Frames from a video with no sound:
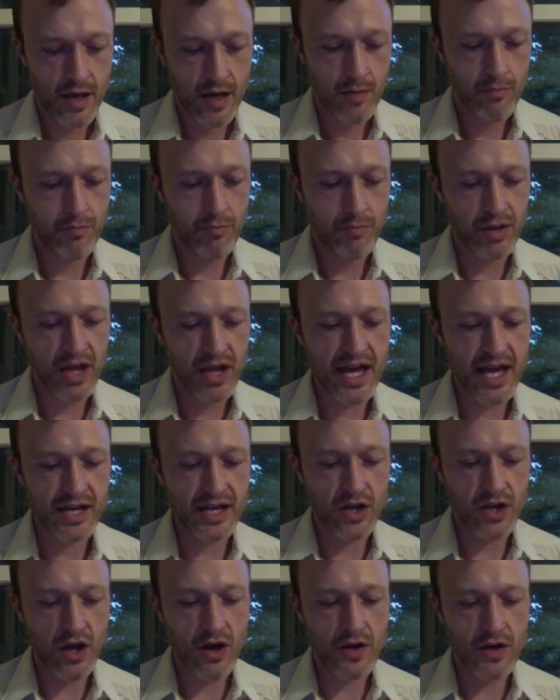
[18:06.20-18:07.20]
Playing
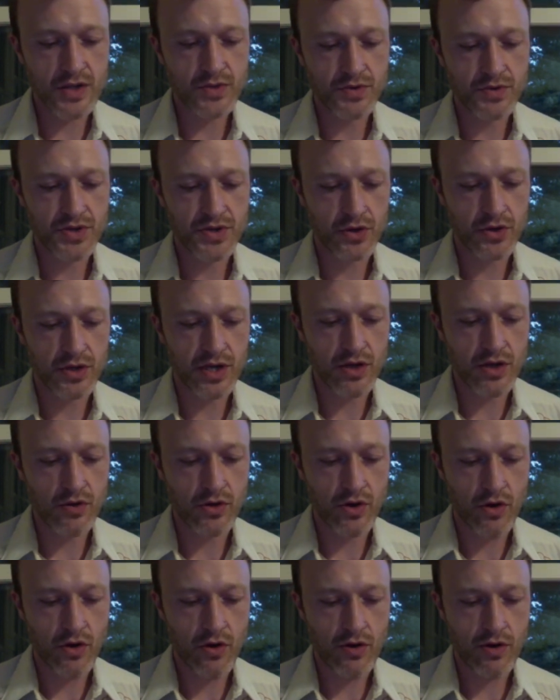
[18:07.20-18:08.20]
dolls with your little
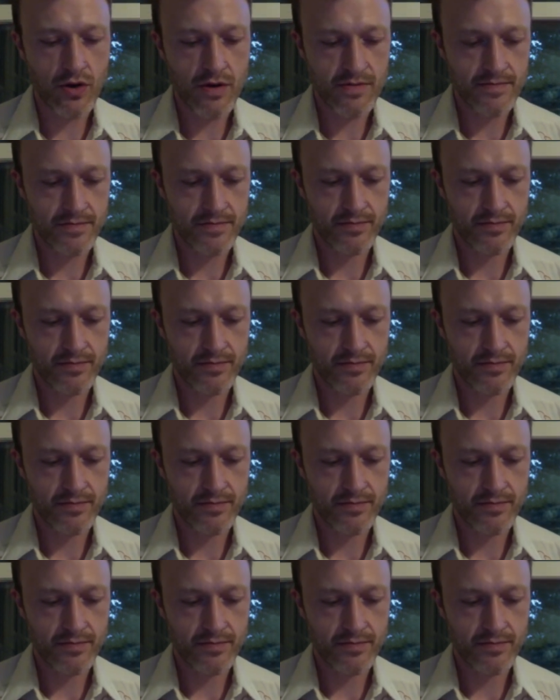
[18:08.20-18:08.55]
girl,